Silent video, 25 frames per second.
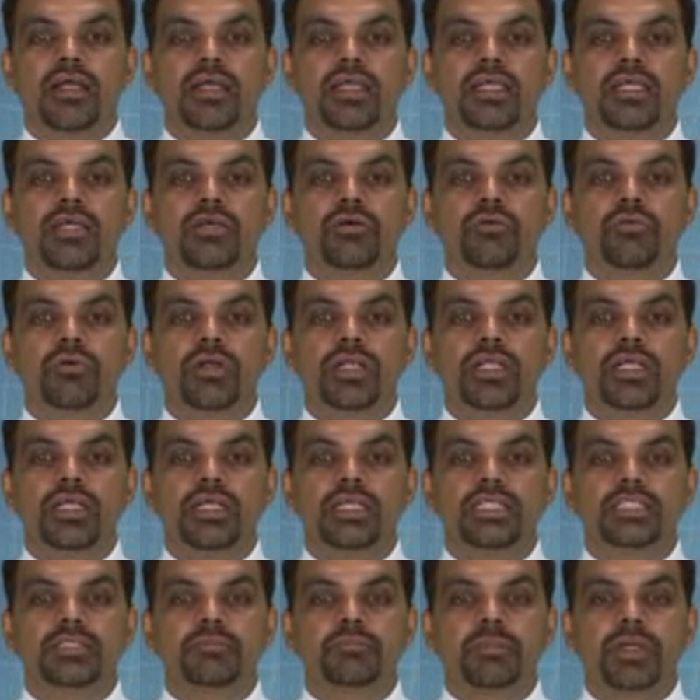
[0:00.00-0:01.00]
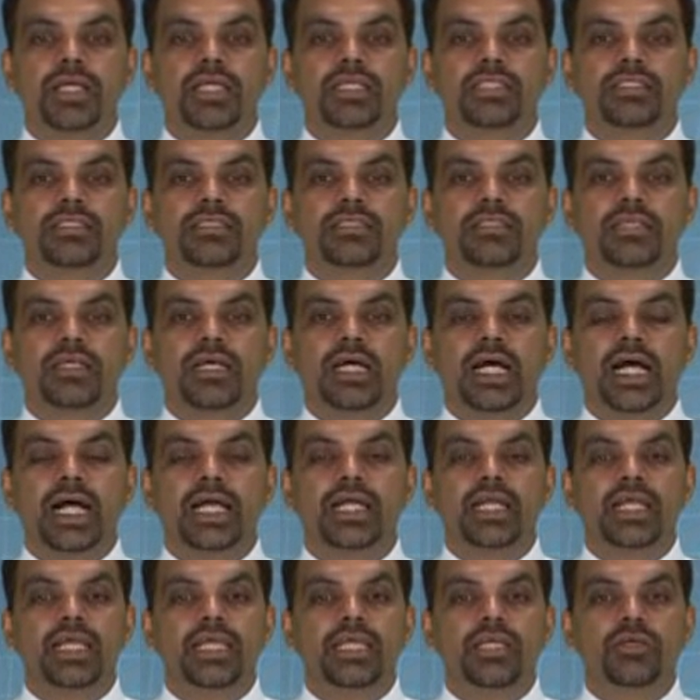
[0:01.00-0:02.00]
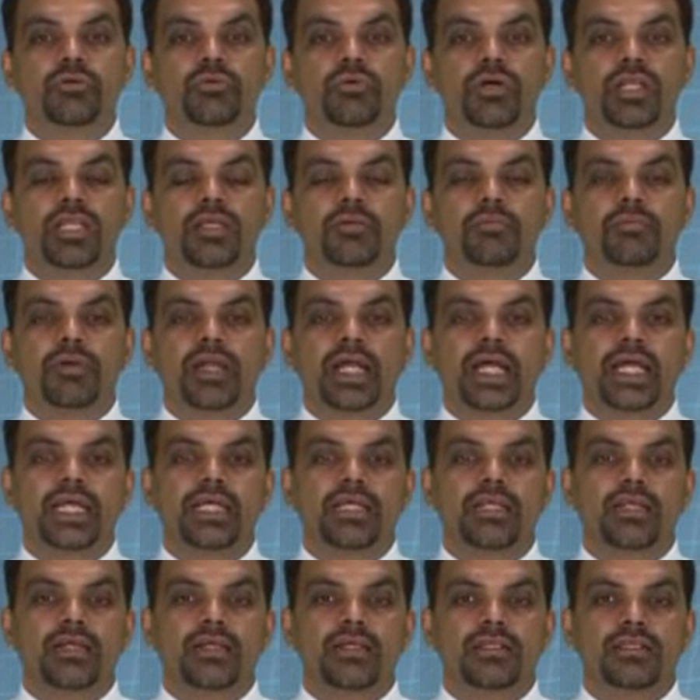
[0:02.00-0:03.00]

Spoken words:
equally spaced and equally bright.